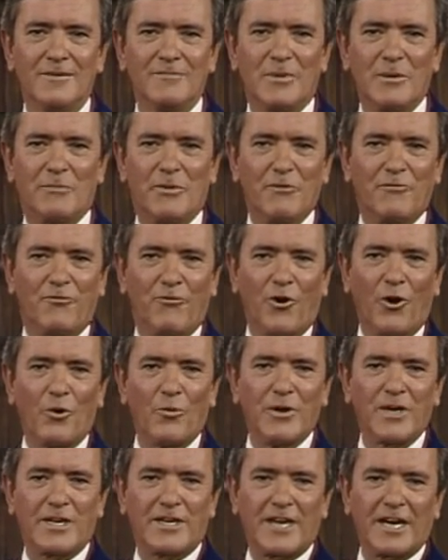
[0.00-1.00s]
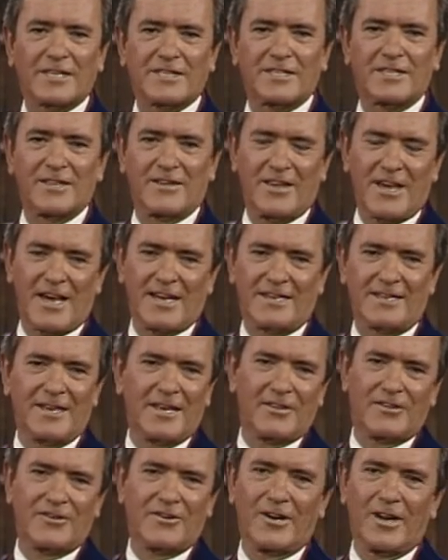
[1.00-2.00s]
But before we get to that
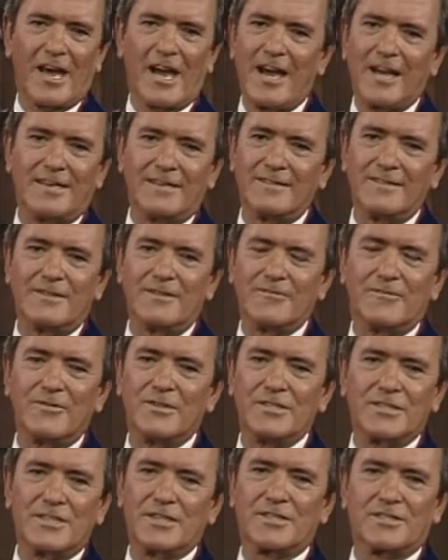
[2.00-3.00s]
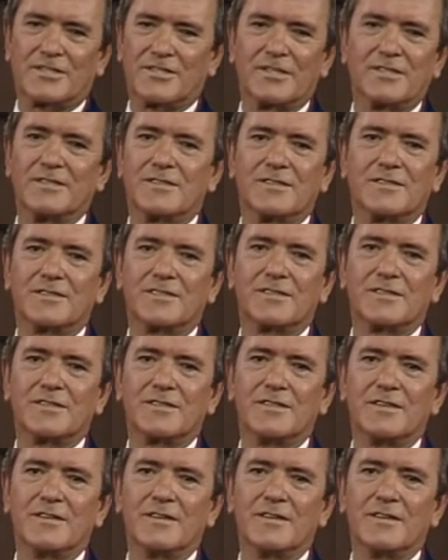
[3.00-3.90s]
netherland of resistance,